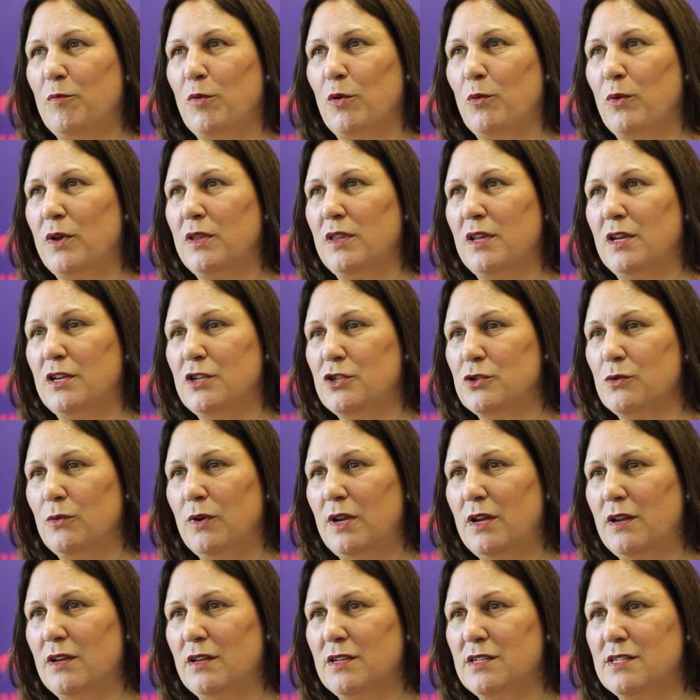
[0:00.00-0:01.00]
but when they
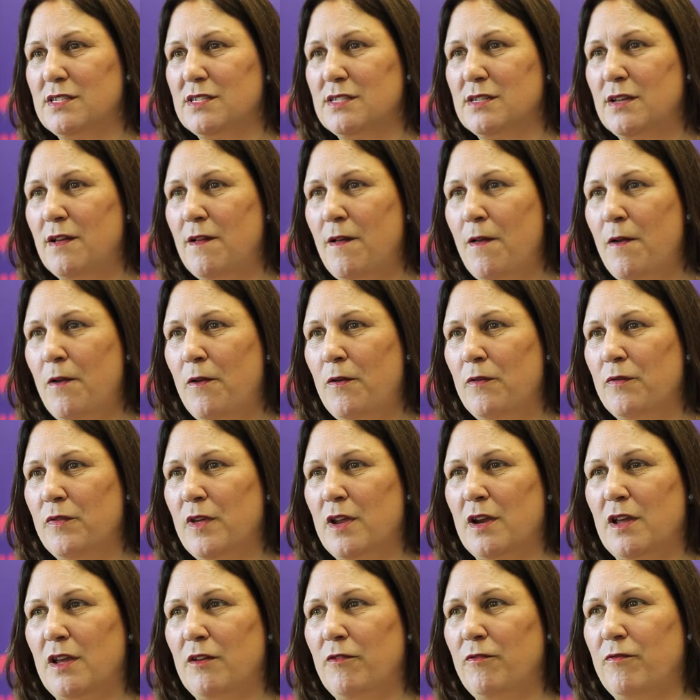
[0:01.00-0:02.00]
join us,
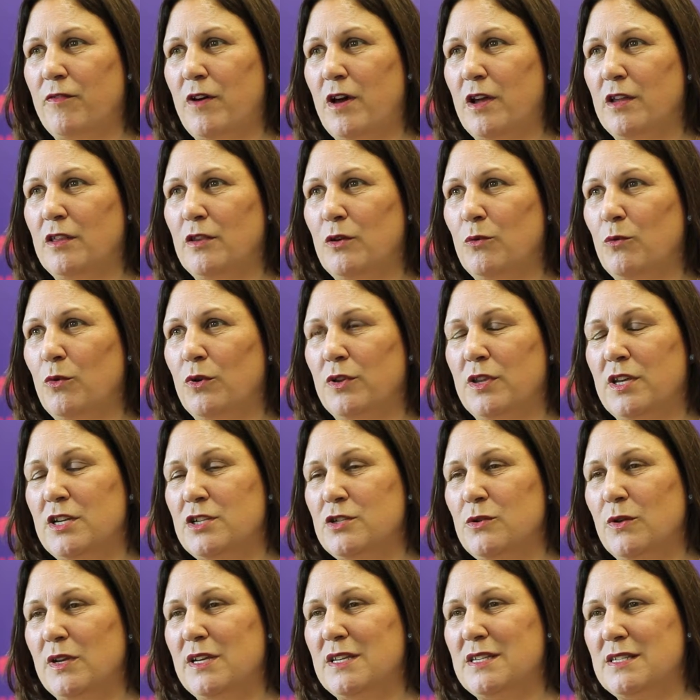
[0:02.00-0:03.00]
then I find that what
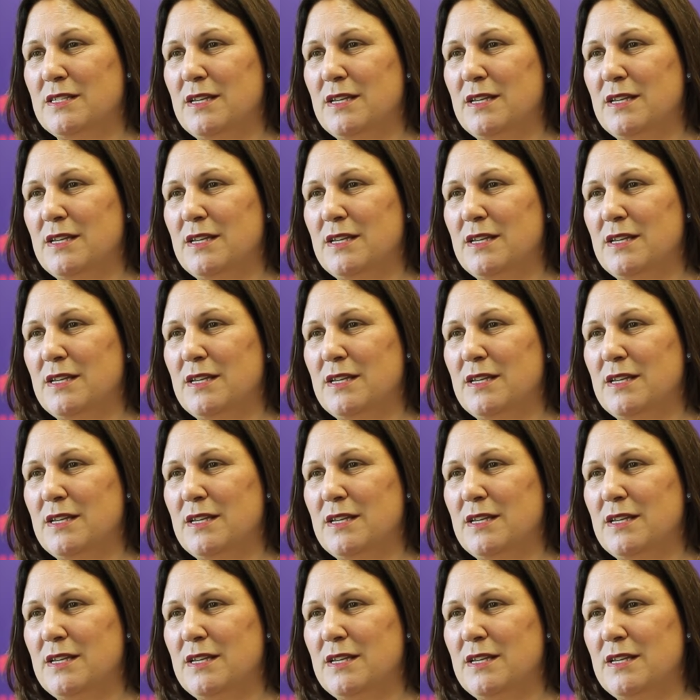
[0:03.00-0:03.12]
they're doing is